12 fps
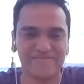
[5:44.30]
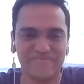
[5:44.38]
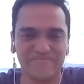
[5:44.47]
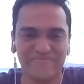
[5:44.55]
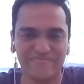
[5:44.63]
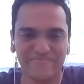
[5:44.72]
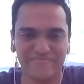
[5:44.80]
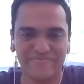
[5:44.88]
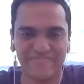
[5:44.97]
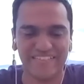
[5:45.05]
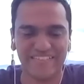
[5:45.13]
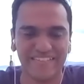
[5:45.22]

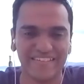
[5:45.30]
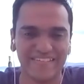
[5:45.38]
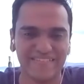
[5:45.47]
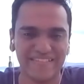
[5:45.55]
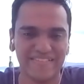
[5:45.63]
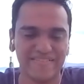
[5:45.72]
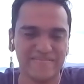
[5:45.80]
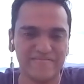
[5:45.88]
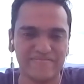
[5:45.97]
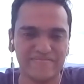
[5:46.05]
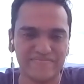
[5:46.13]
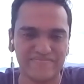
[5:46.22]

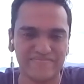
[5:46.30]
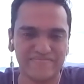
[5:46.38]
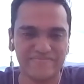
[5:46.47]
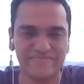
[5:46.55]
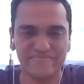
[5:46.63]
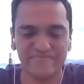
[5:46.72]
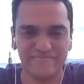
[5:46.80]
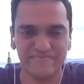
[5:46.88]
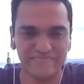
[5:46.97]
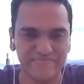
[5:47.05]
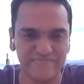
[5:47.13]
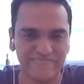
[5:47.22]

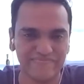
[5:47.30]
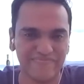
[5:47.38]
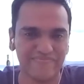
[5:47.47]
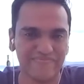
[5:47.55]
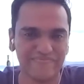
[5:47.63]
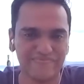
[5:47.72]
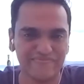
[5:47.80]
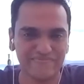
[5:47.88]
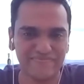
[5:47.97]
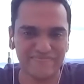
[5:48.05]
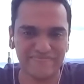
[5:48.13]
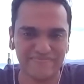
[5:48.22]

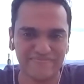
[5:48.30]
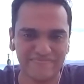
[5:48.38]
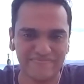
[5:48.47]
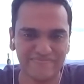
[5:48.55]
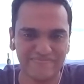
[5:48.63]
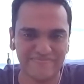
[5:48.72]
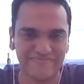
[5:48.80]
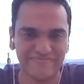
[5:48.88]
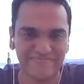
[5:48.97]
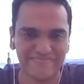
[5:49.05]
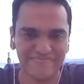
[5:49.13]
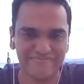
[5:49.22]

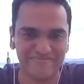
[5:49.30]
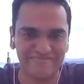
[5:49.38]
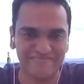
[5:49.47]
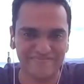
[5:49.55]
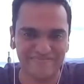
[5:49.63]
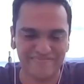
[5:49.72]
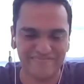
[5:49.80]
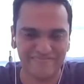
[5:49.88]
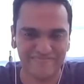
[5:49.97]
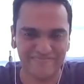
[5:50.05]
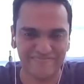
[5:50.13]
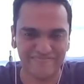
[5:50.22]
The person shown says nothing.